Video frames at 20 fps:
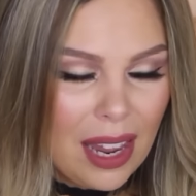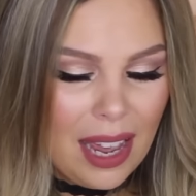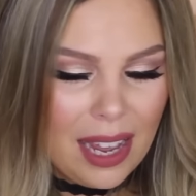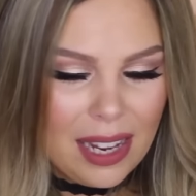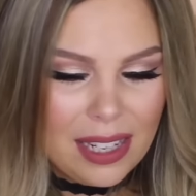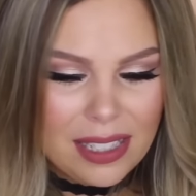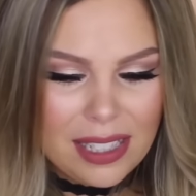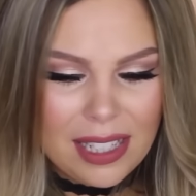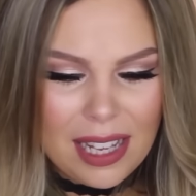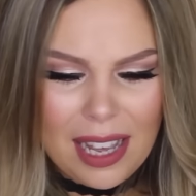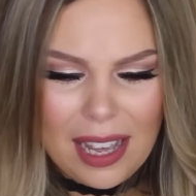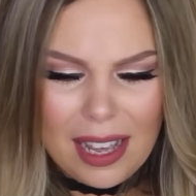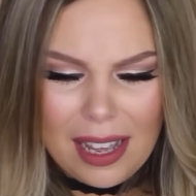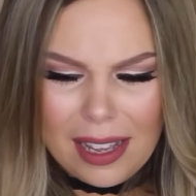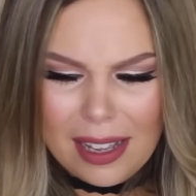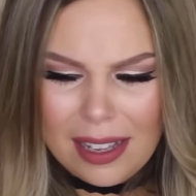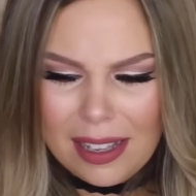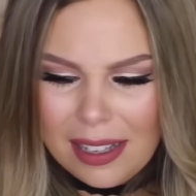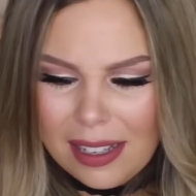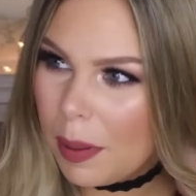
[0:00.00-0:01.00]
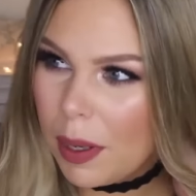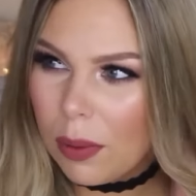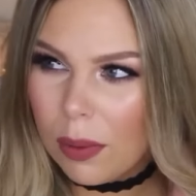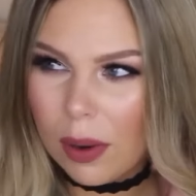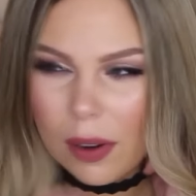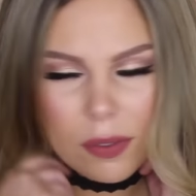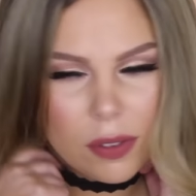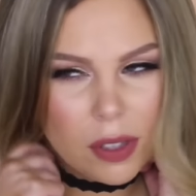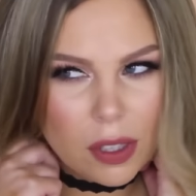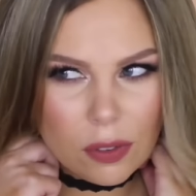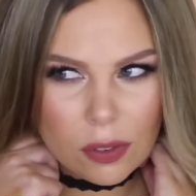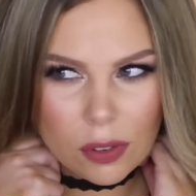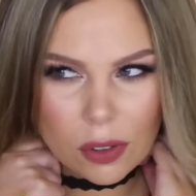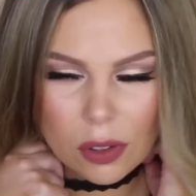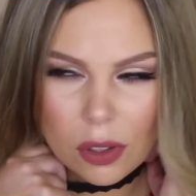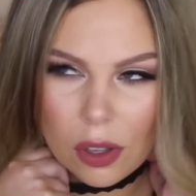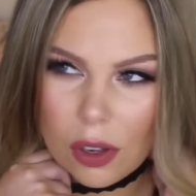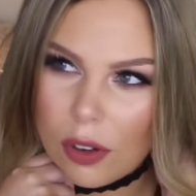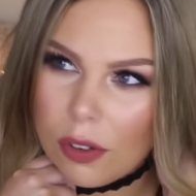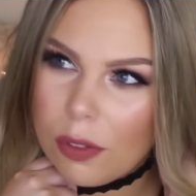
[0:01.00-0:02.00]
And yeah, it's been a rough year for a
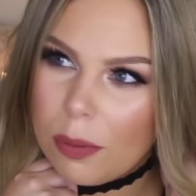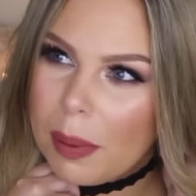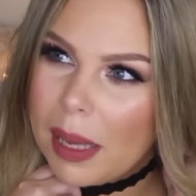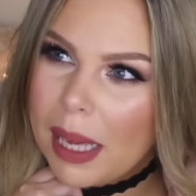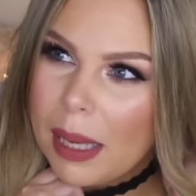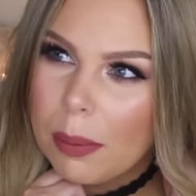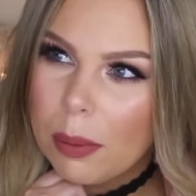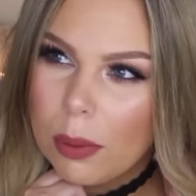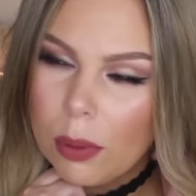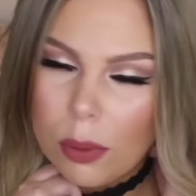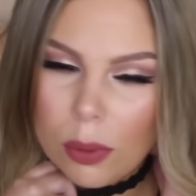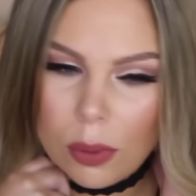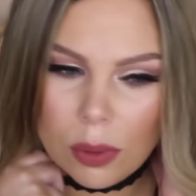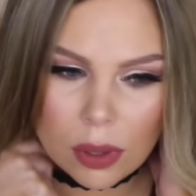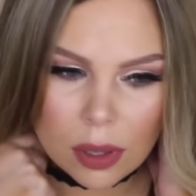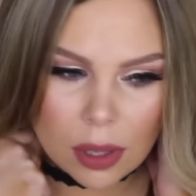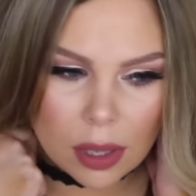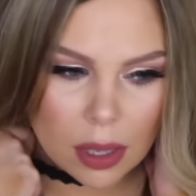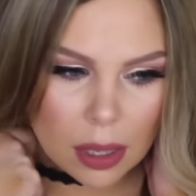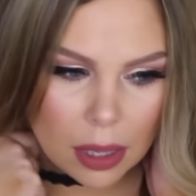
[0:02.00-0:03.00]
lot of people,